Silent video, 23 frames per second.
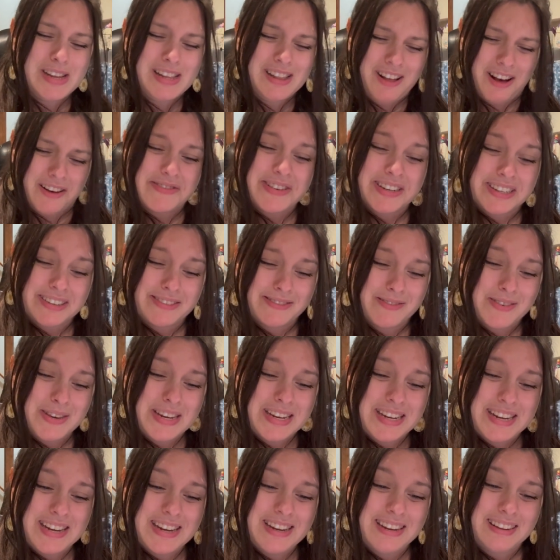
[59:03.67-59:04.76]
love it.
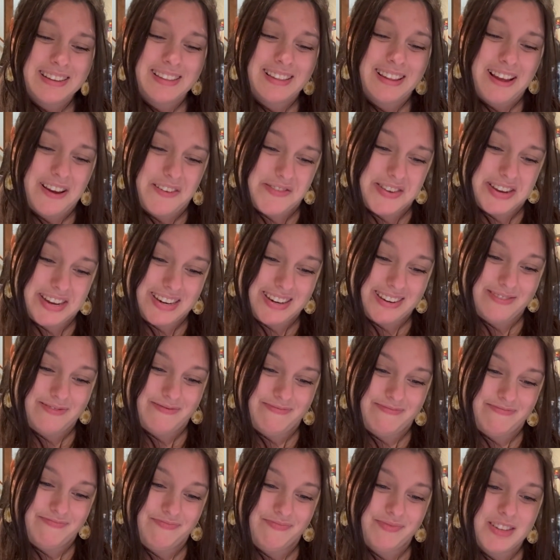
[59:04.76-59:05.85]
We love it.
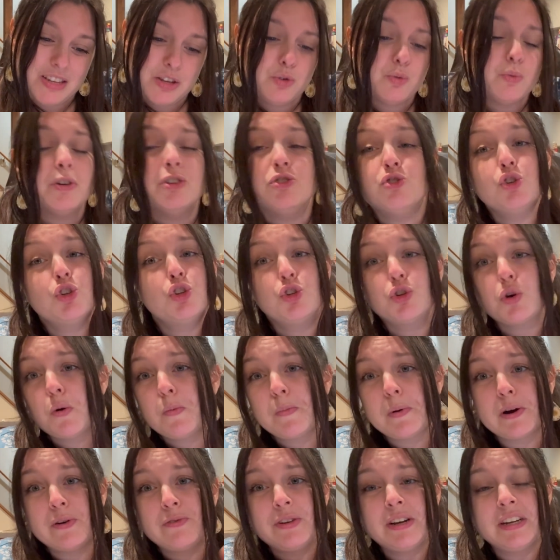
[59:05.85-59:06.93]
This one's just so
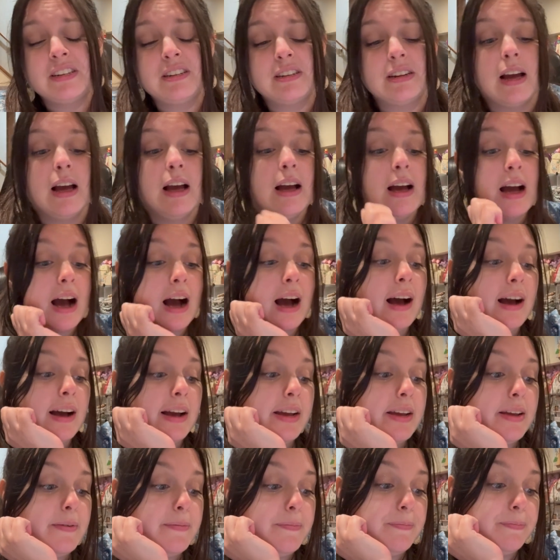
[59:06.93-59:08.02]
perfect.
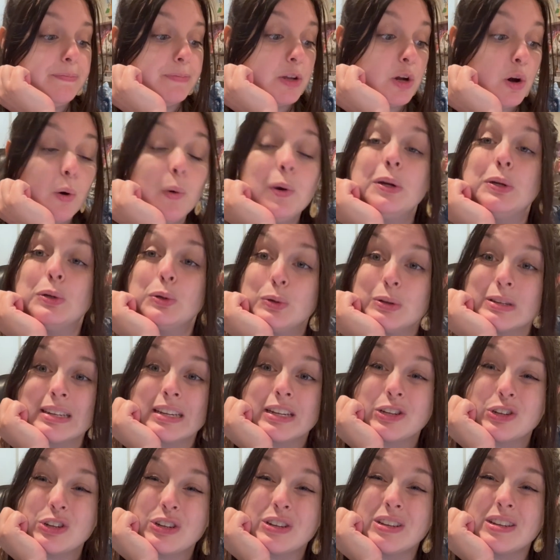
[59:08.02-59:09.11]
I'm going to
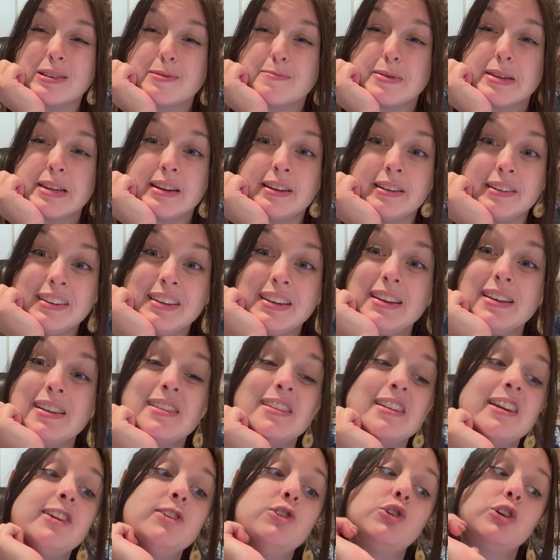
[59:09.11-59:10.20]
stitch this immediately, and
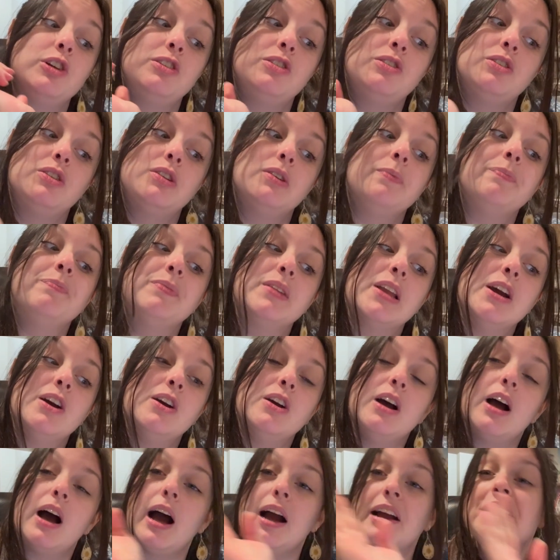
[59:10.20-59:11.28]

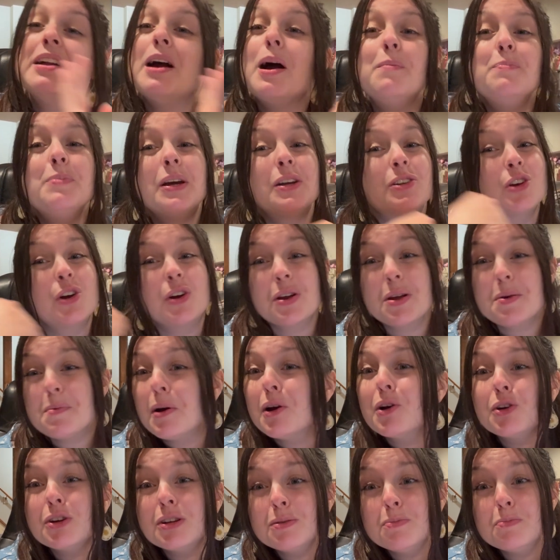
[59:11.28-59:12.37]
I'm not talking about
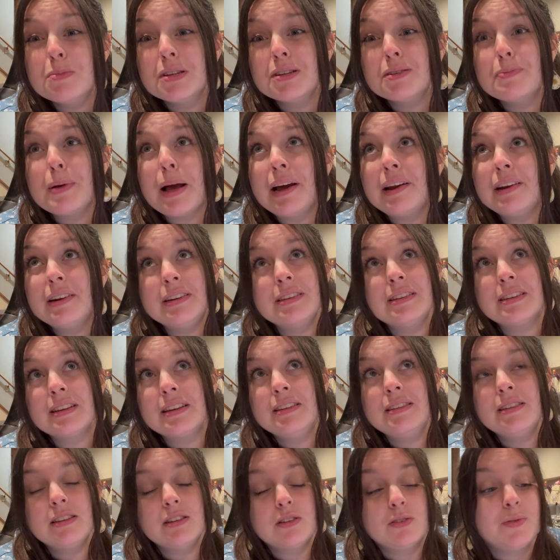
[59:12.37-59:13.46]
Christmas patterns
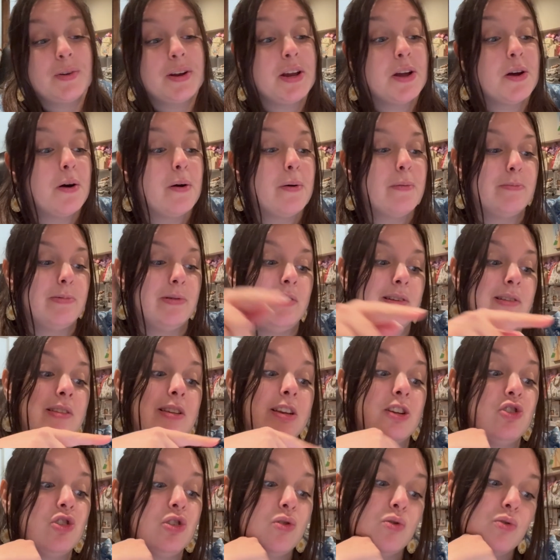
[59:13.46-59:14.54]
in this video, but they
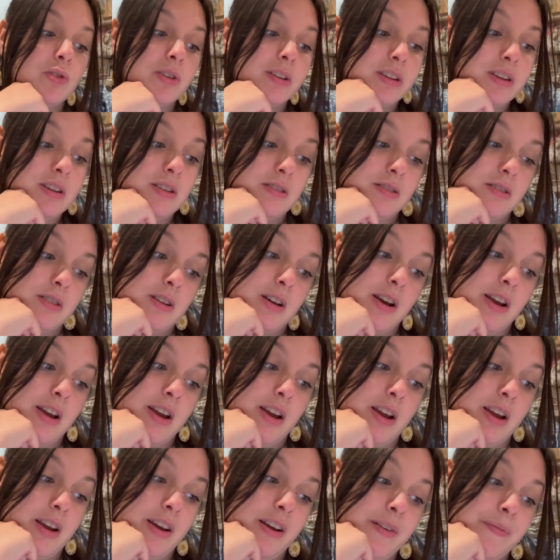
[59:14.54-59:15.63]
just released
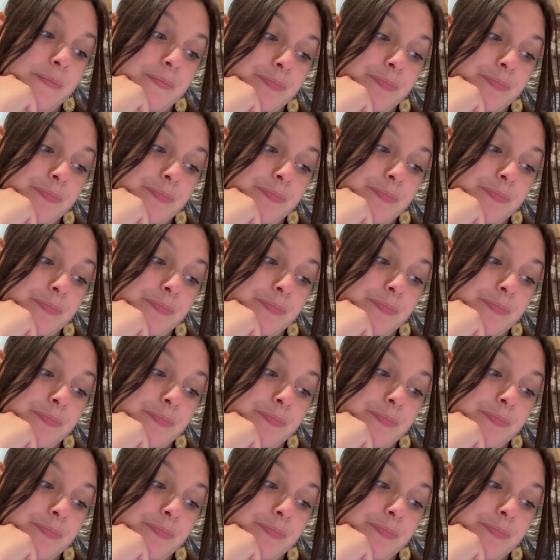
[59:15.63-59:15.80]
a